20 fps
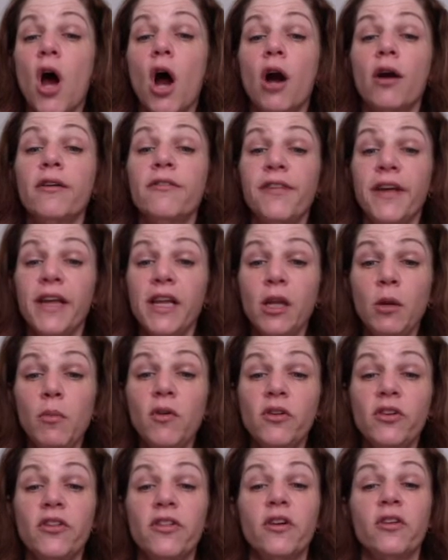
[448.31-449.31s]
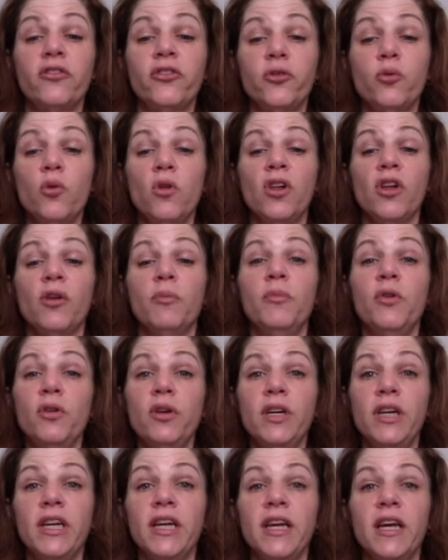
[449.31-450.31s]
are available to the school
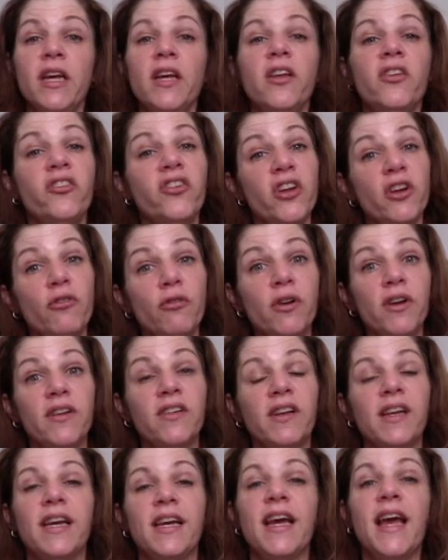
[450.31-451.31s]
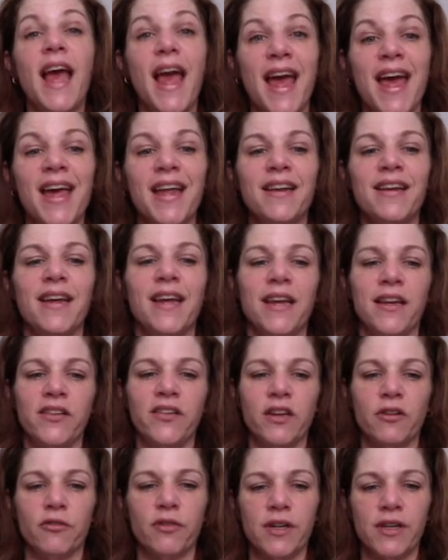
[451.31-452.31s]
community synchronously and
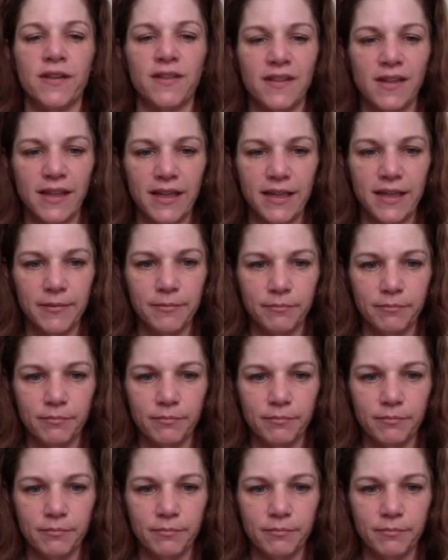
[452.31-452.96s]
asynchronously.